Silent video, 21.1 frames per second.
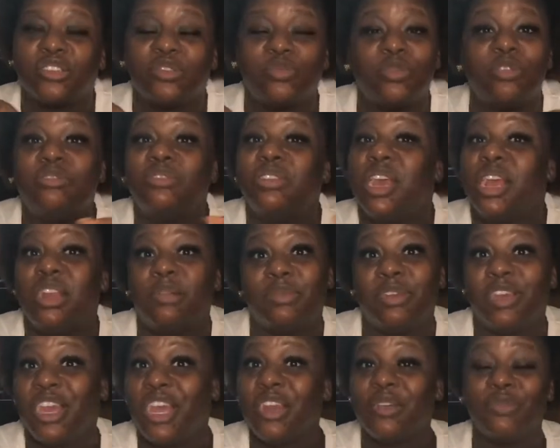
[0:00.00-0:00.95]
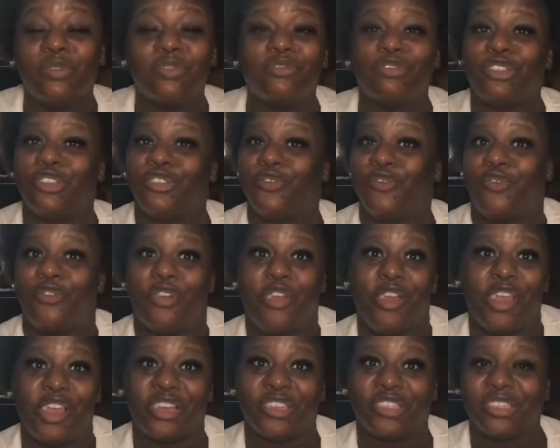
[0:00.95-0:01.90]
In the beginning, we was just
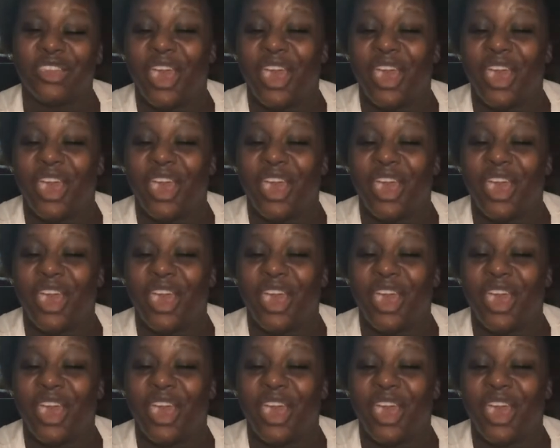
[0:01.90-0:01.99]
friends.